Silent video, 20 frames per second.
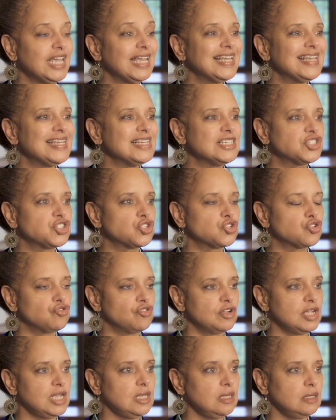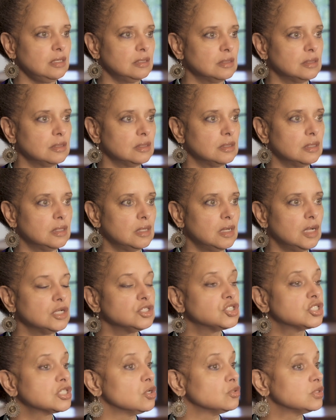history,
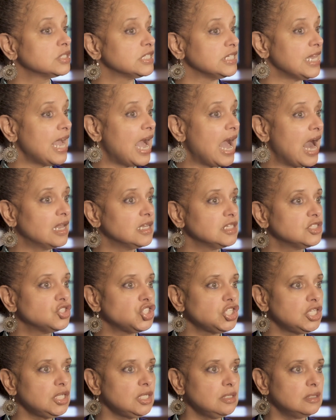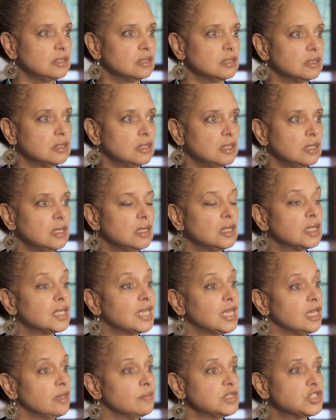sociology,
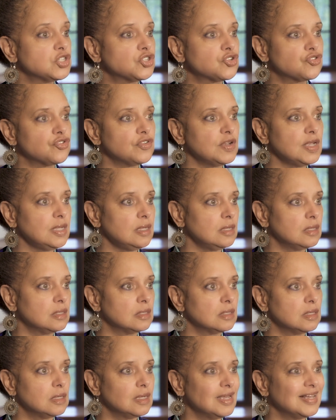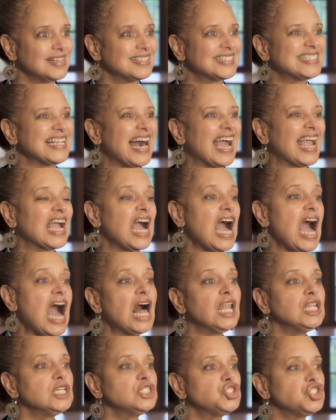chemistry,
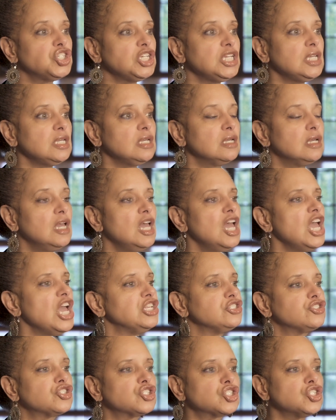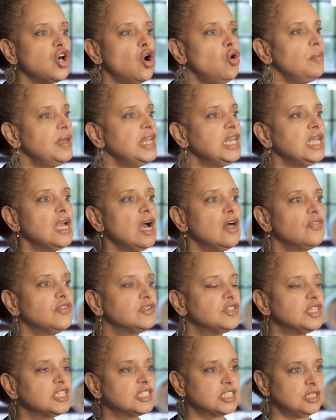psychology, and so many other
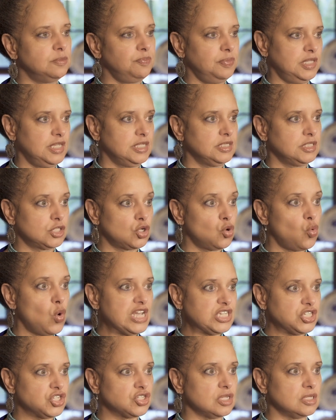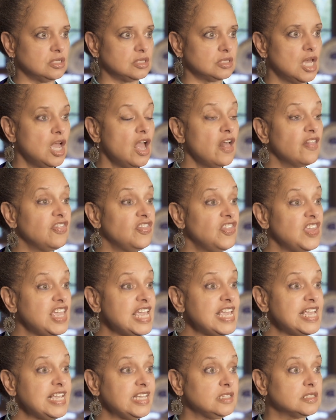disciplines questions.
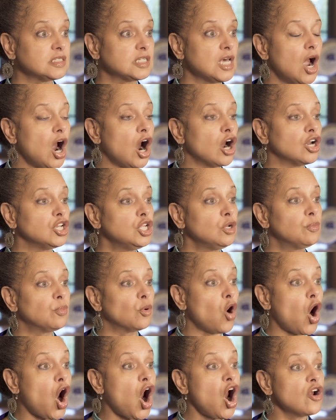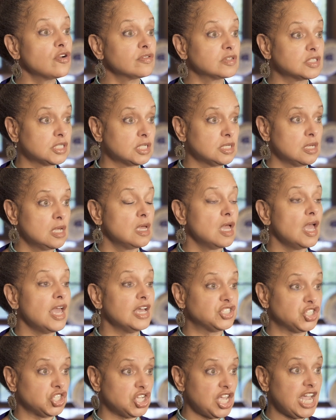These are liberal arts
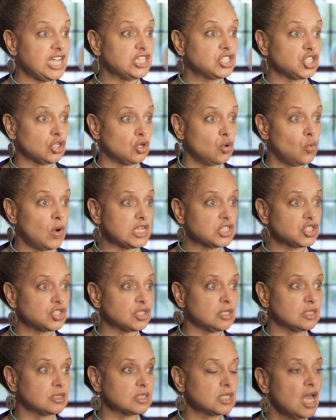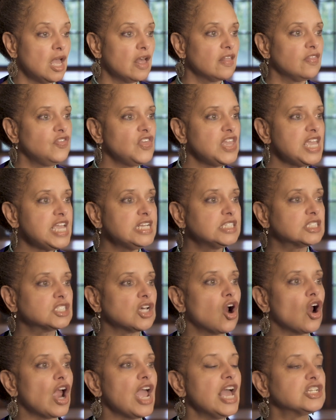education questions. These
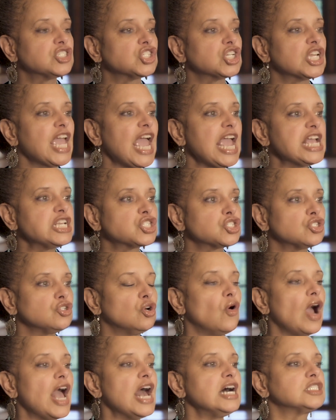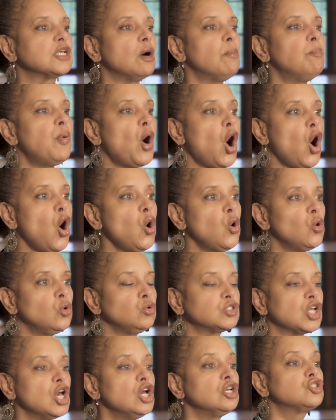are educational as
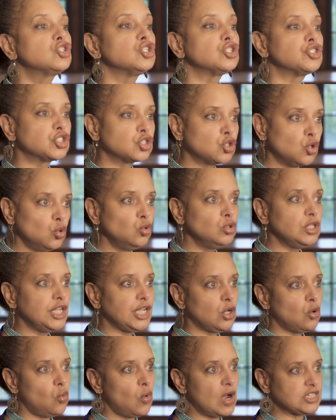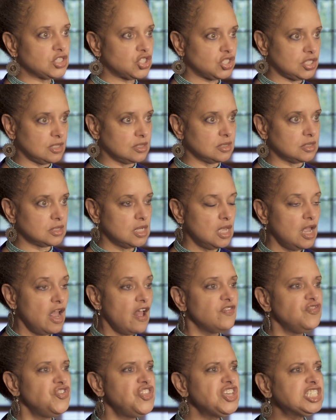opposed to schooling questions.
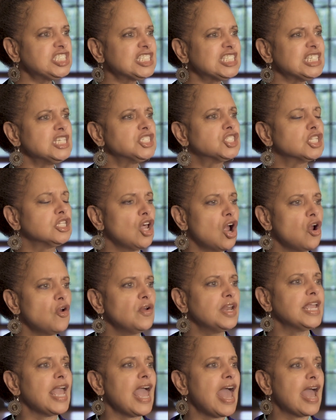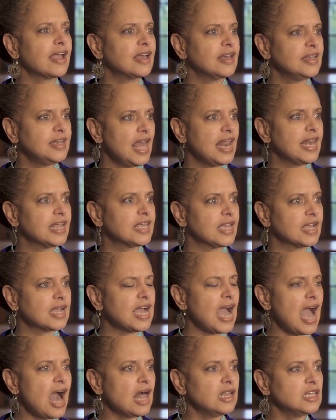This is learning at Connecticut
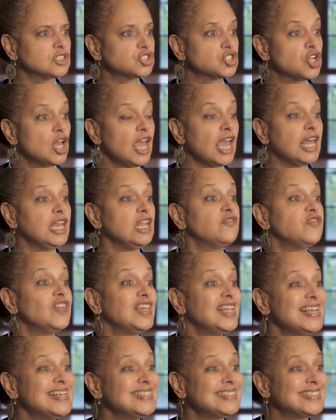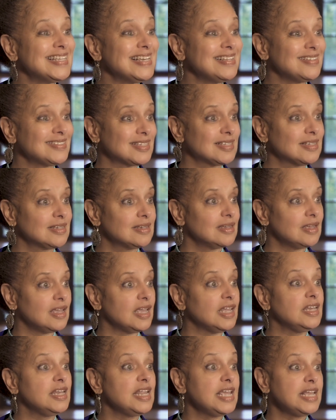College, and if it isn't,
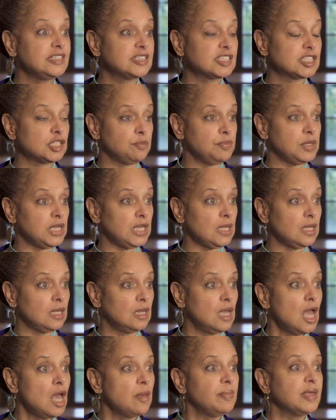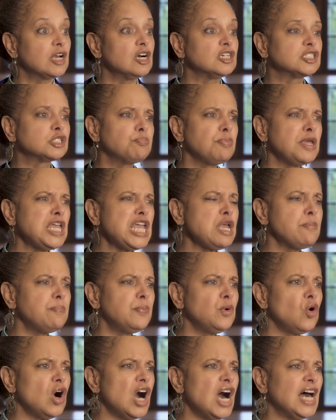it needs to be because
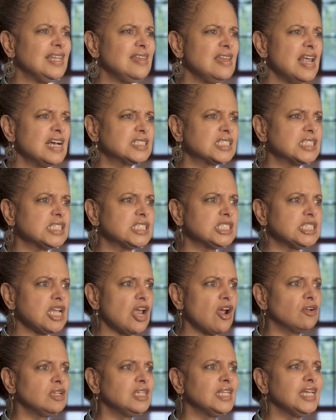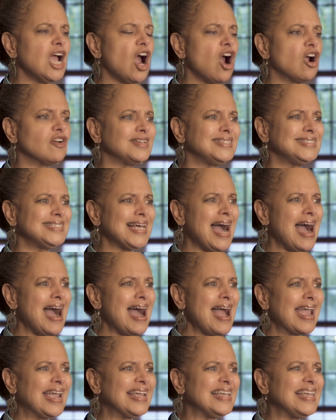people unnecessarily are
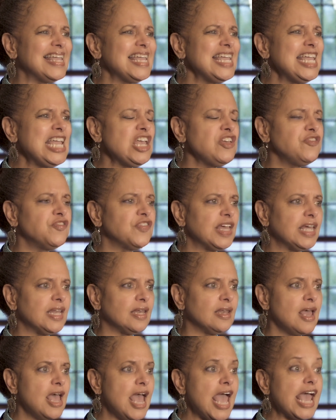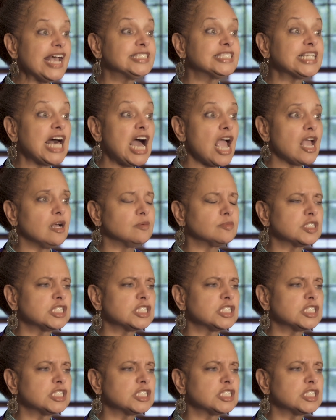dying even as I am